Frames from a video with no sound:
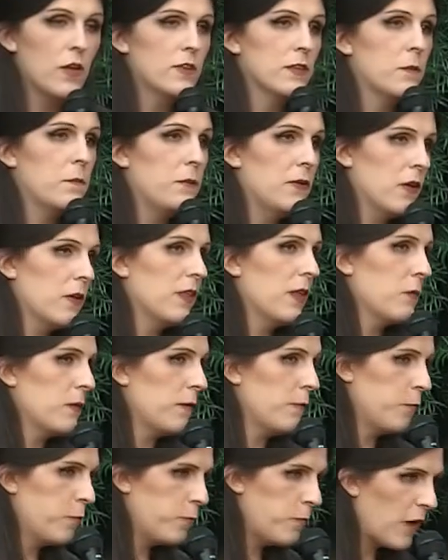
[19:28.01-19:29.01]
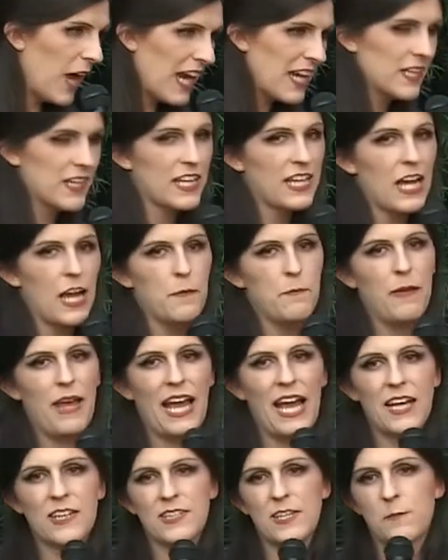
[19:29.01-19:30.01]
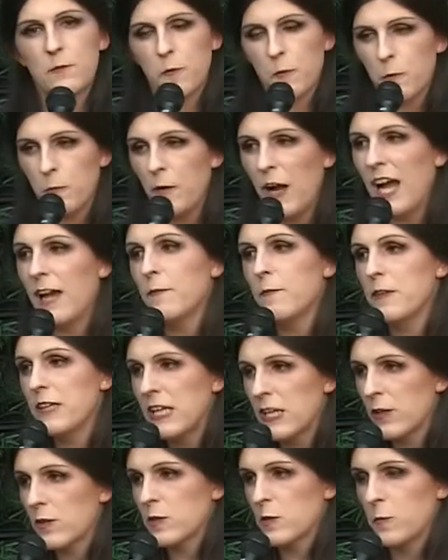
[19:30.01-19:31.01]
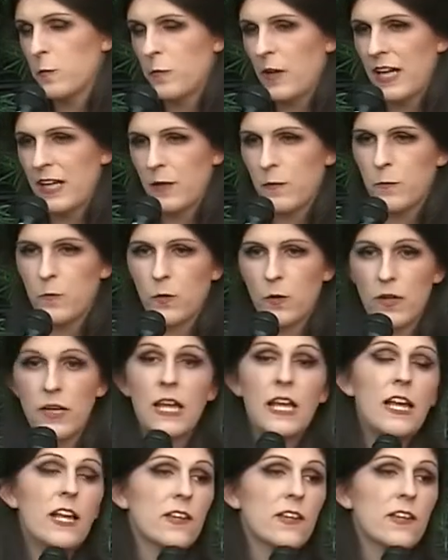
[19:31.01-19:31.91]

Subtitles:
the bill that we finally got passed after 5 years of fighting for it